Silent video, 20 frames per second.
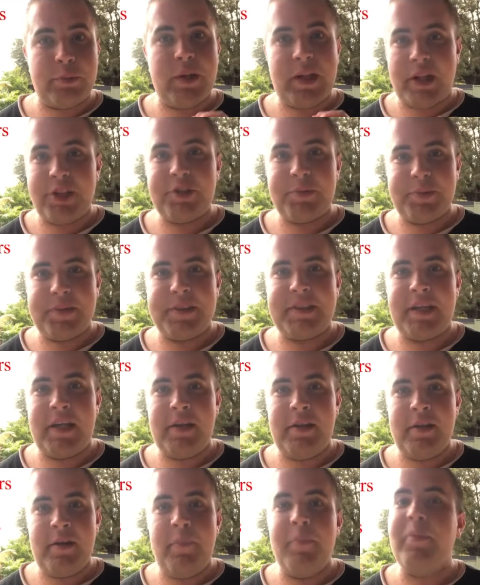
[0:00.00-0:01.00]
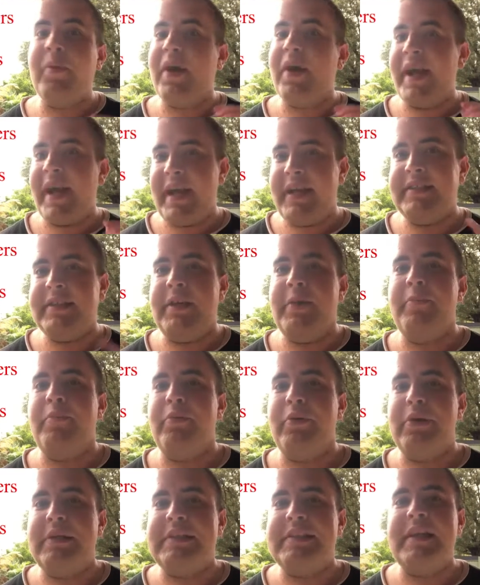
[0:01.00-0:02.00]
100% by 18
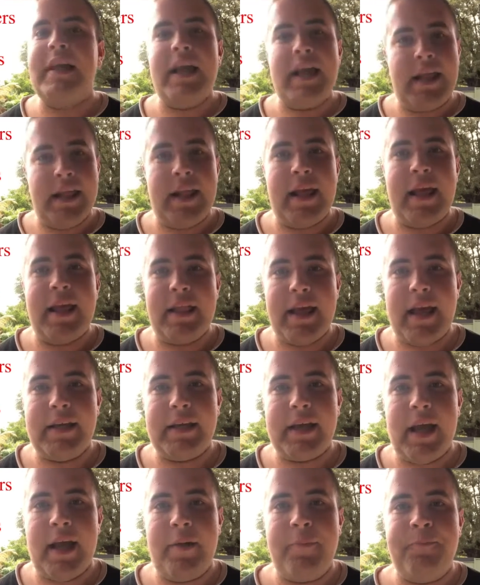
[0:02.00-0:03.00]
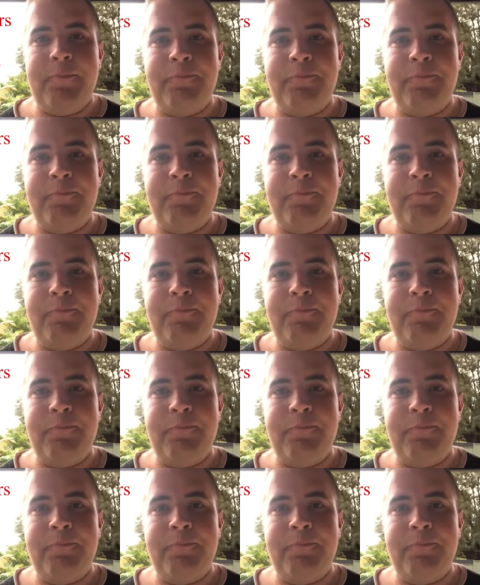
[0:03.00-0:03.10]
points in that game.